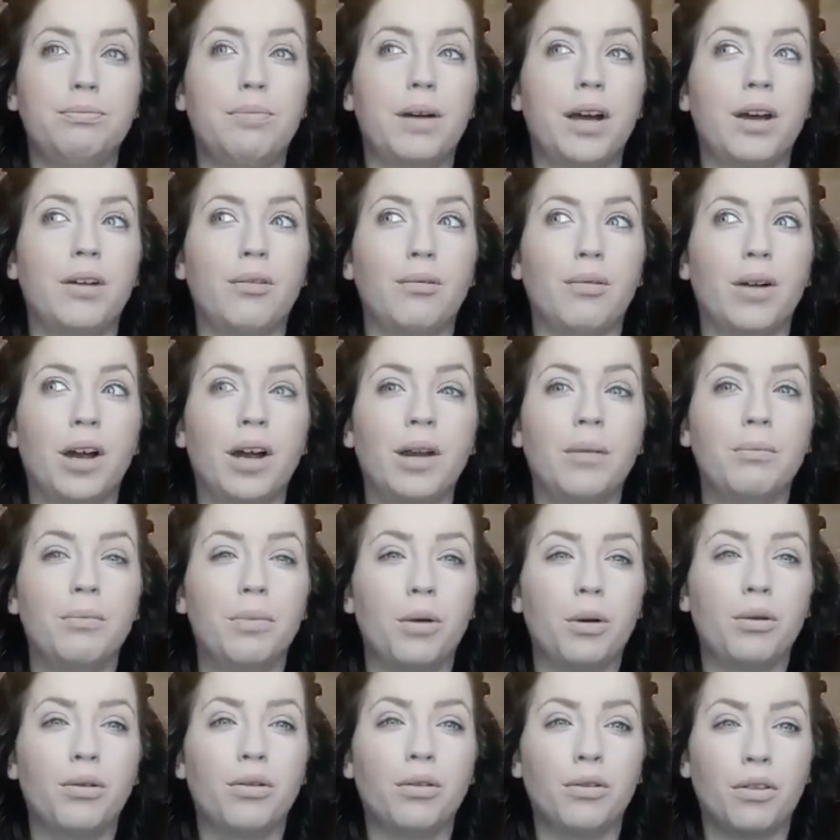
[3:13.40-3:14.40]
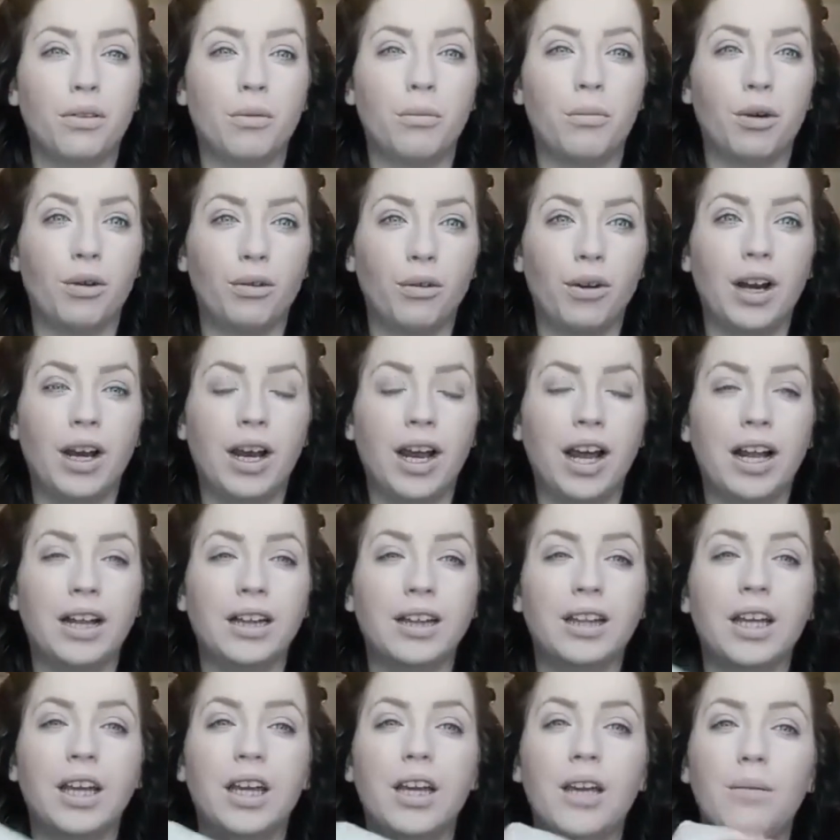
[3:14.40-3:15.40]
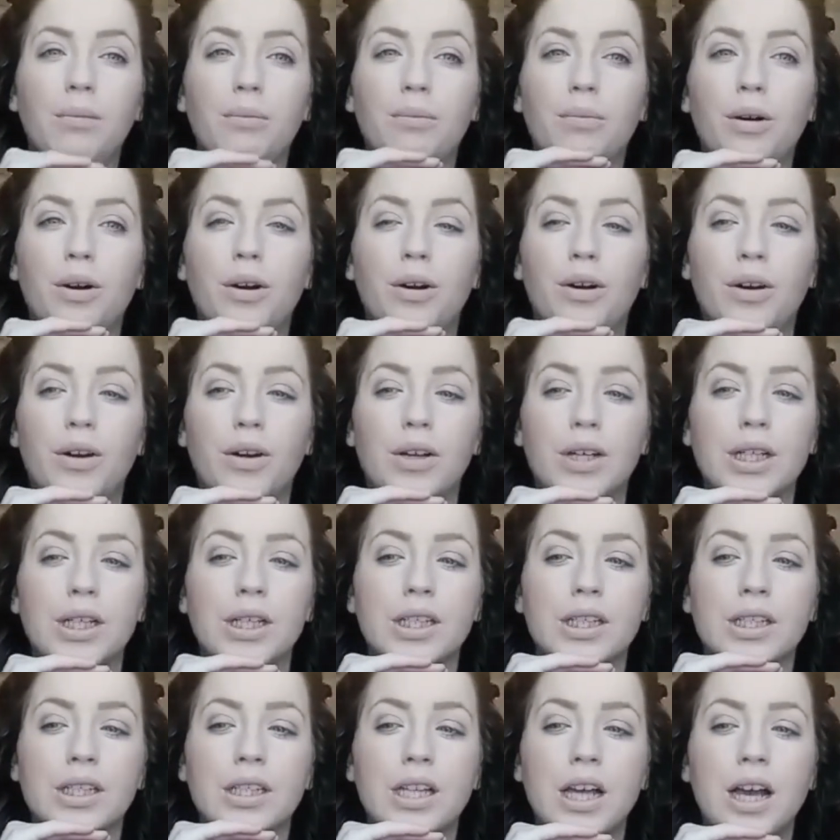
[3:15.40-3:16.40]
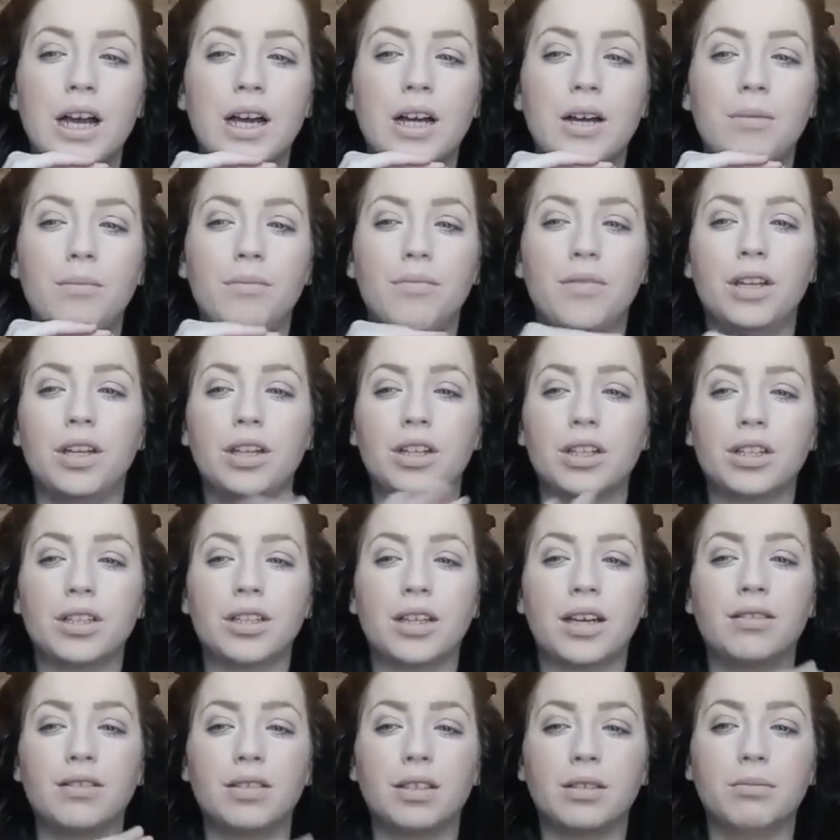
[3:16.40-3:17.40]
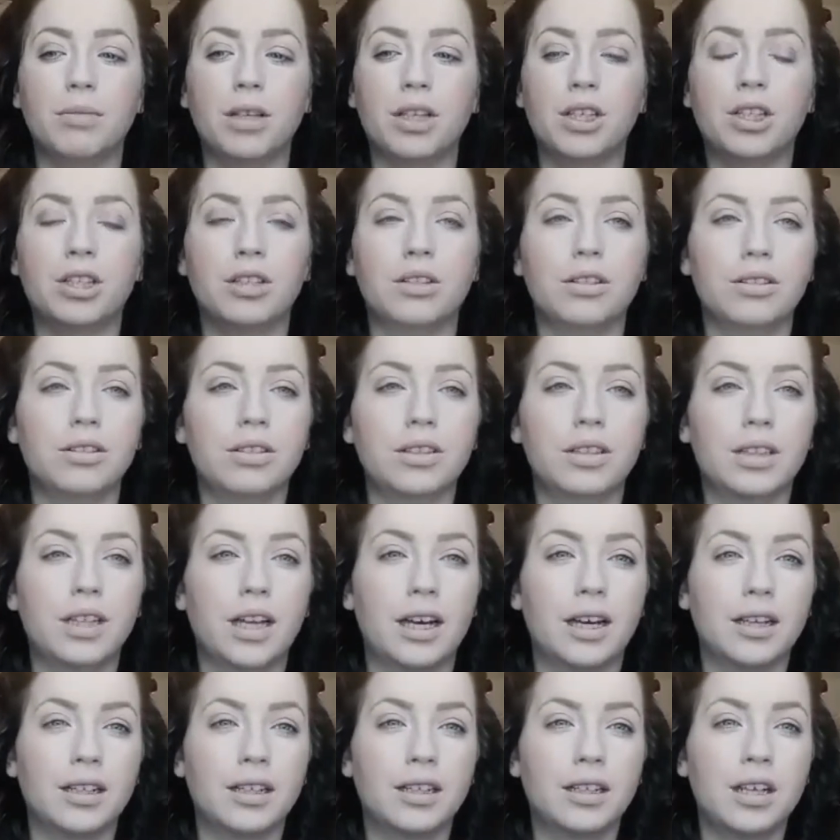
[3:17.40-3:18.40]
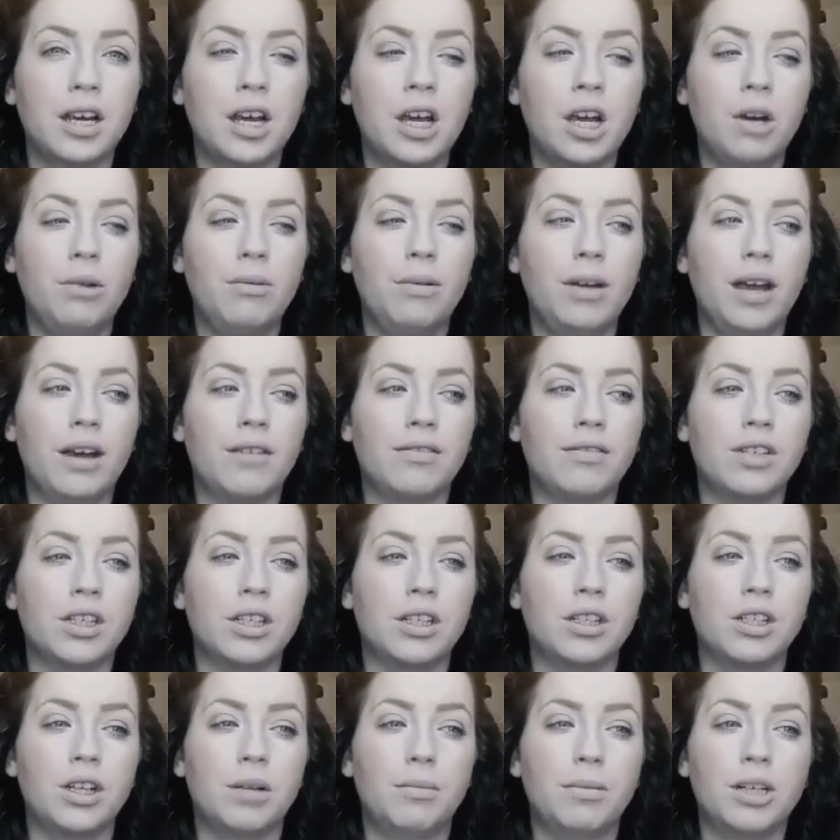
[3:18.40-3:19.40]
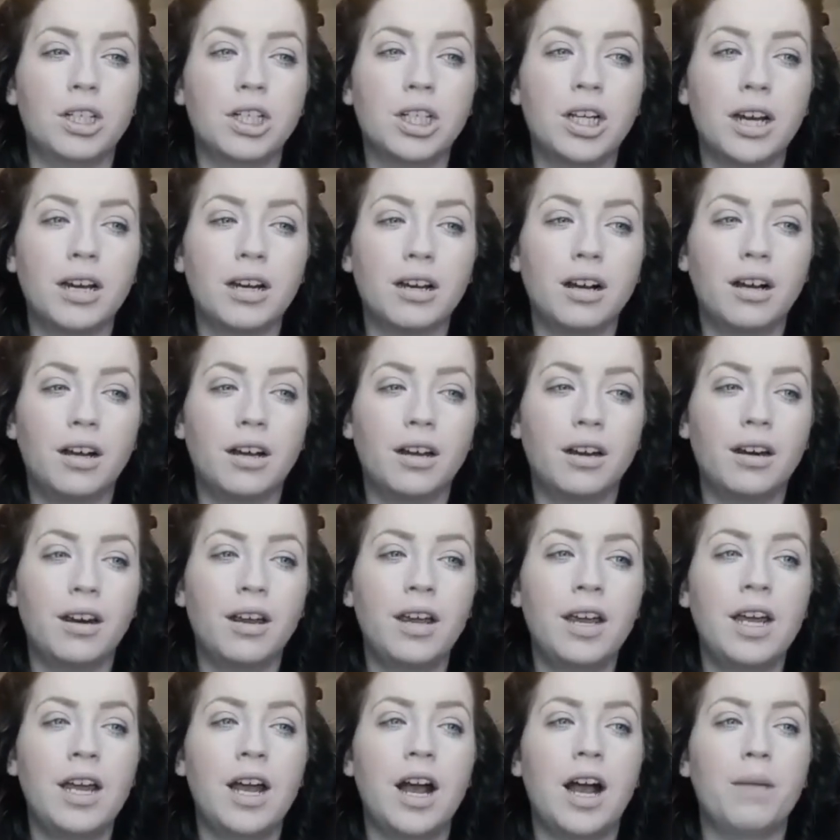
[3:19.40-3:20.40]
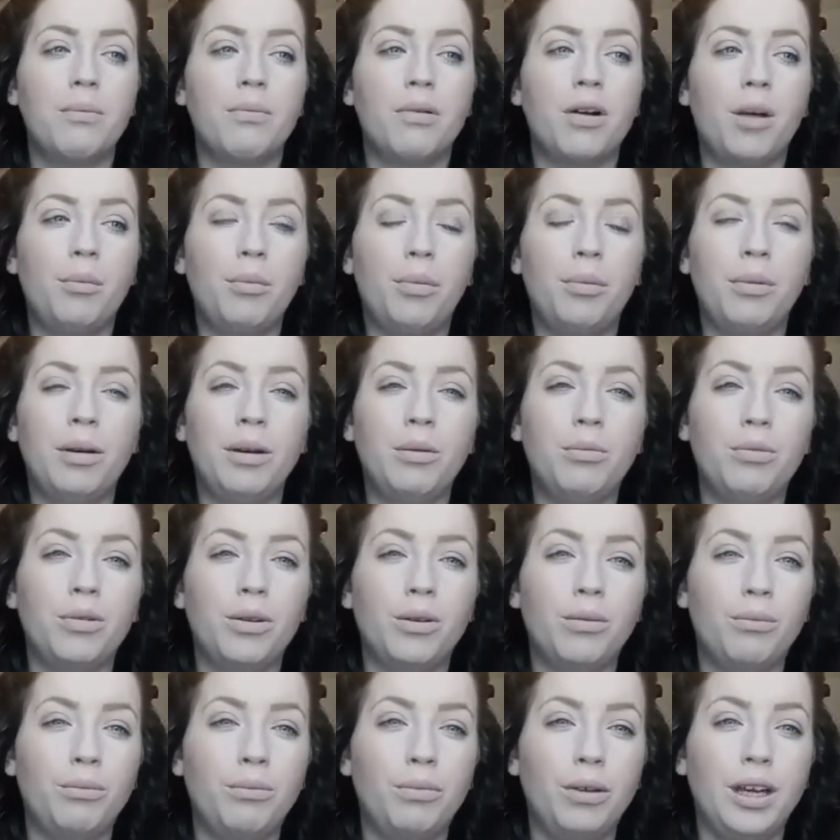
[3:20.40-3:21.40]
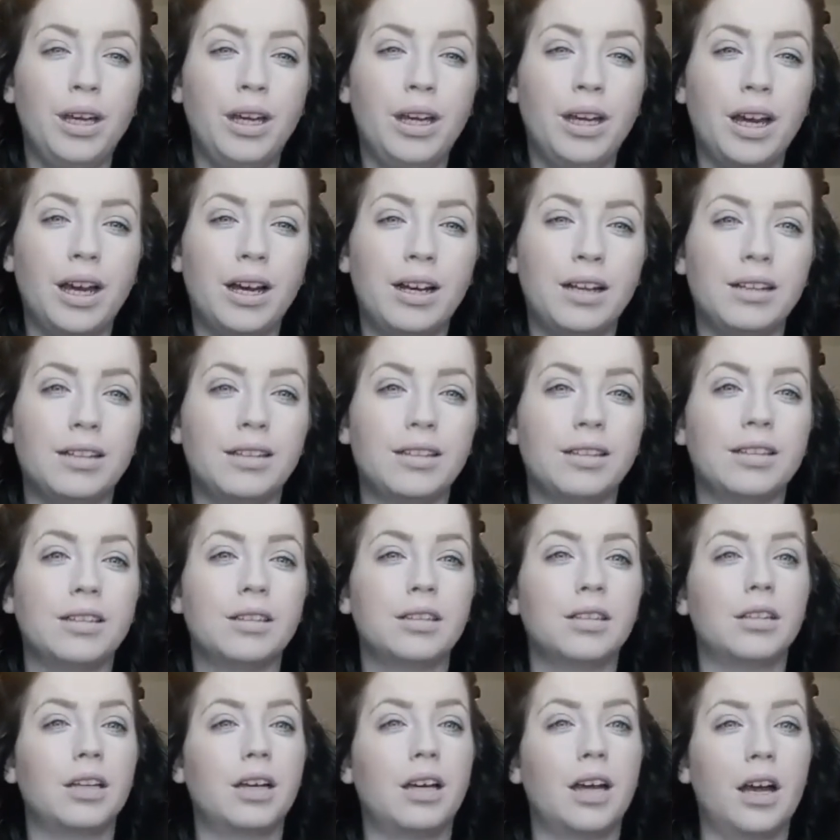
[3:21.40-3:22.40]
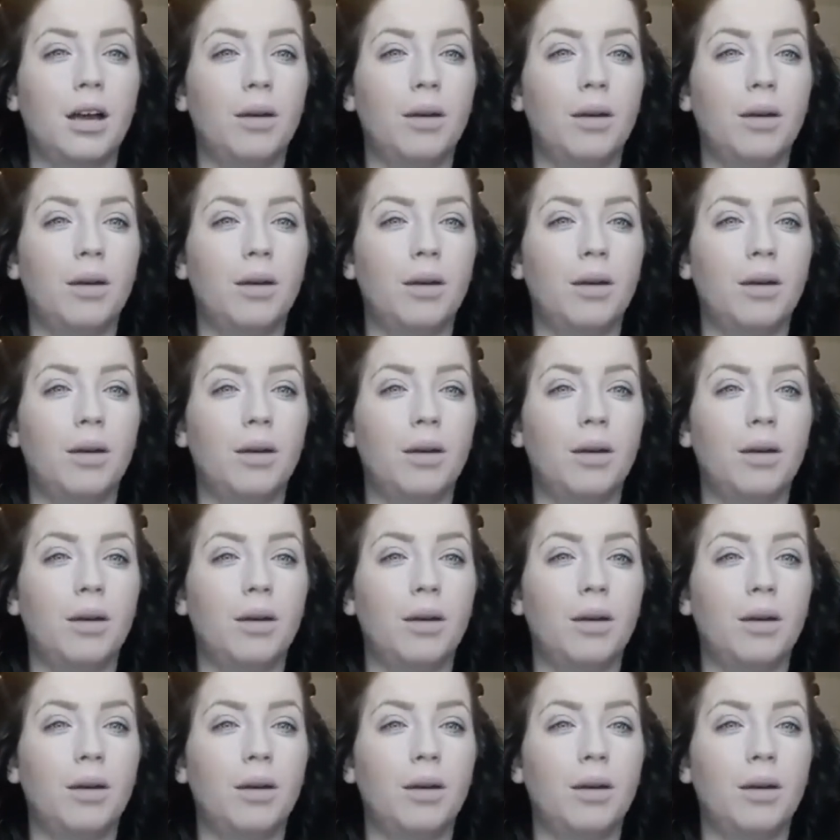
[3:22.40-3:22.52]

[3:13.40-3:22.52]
by right, both of them are really healthy, but they just have some issues that we have to double check on. I probably wouldn't be as